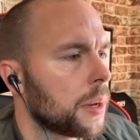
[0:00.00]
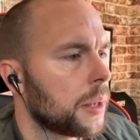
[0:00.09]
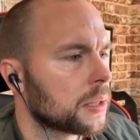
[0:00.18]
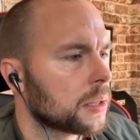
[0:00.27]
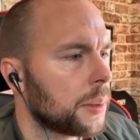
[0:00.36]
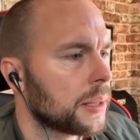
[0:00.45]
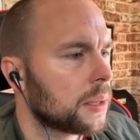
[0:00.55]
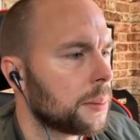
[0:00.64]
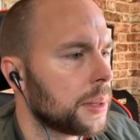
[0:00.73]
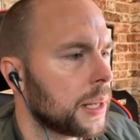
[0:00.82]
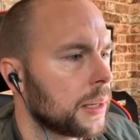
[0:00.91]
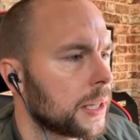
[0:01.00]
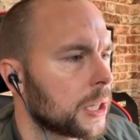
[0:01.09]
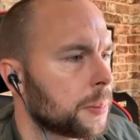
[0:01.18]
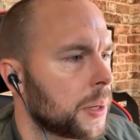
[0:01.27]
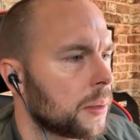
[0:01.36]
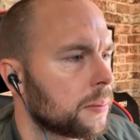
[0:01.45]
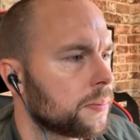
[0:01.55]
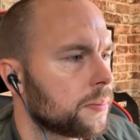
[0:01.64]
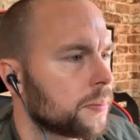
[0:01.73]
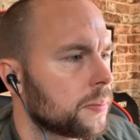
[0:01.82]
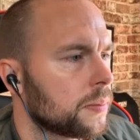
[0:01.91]
Someone has sent me that link, but
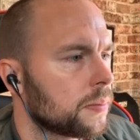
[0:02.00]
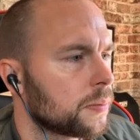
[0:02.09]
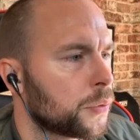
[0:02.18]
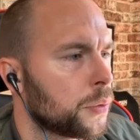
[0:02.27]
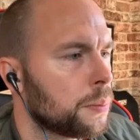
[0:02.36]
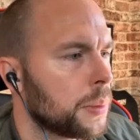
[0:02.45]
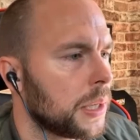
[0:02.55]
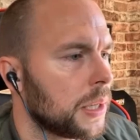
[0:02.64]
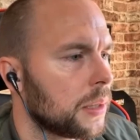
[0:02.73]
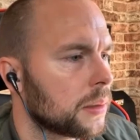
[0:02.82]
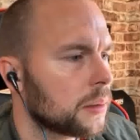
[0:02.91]
for me,